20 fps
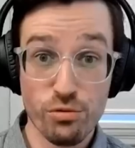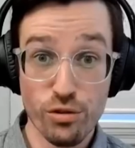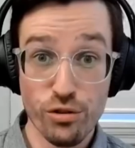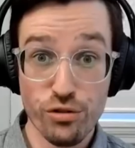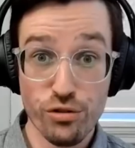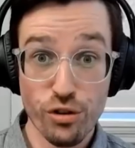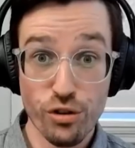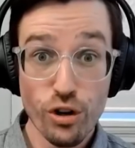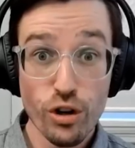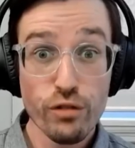
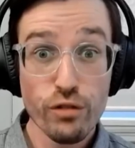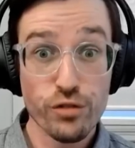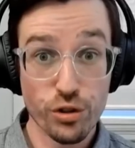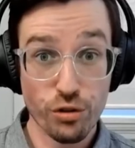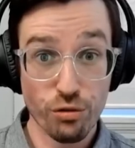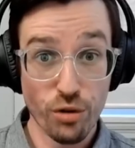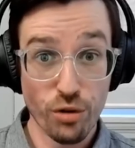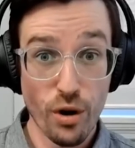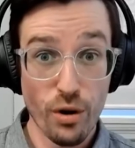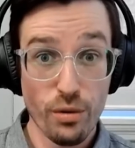reserves
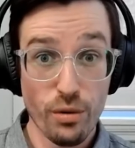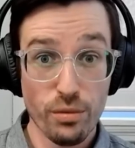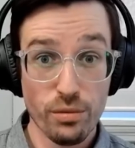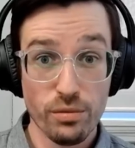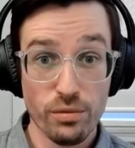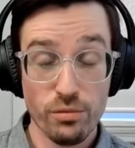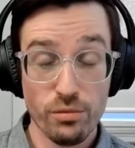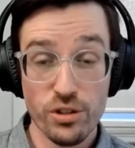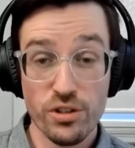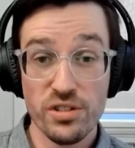grow,
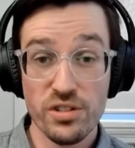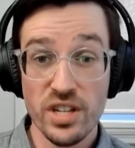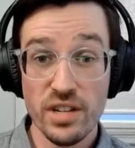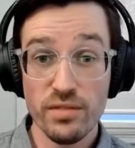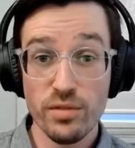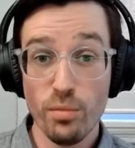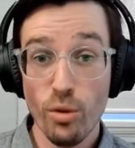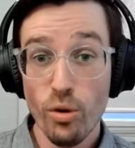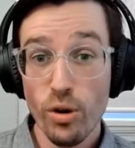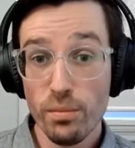which is an
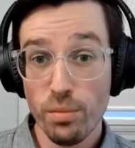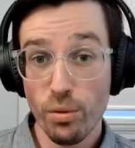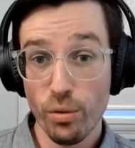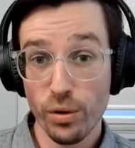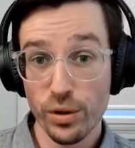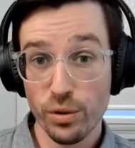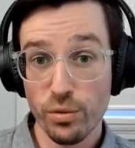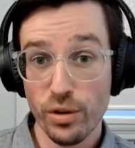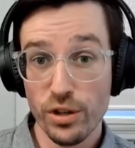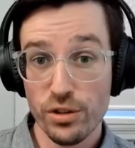even more
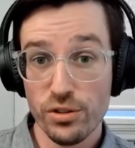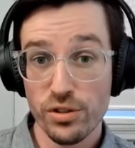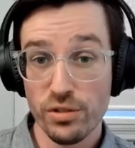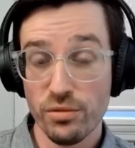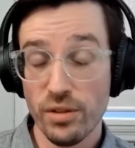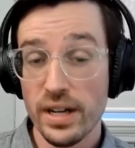important question,